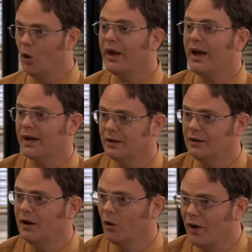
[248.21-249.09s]
Okay,
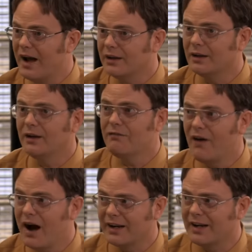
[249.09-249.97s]
all right,
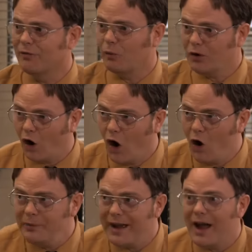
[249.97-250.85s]
fine. Everyone calm